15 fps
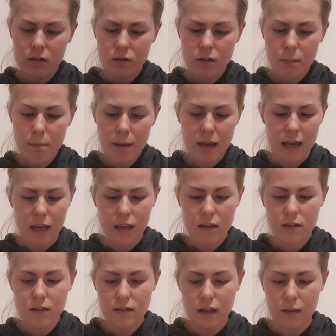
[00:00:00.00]
To me,
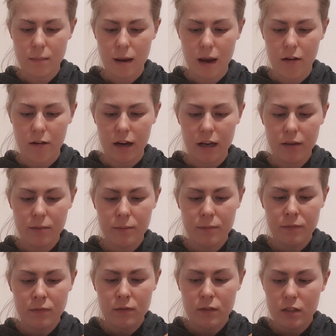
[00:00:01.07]
said Mary.
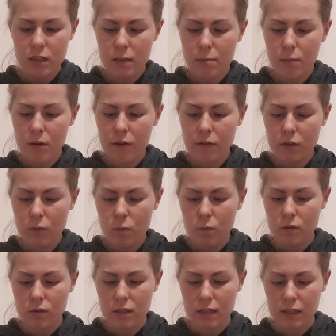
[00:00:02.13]
She moved
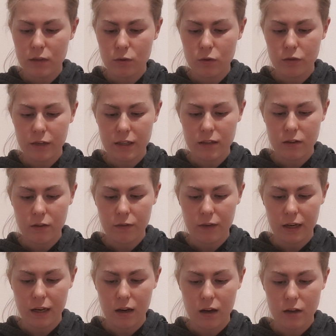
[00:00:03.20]
towards the little tree
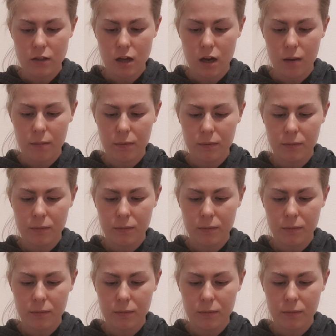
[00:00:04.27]
softly and looked up.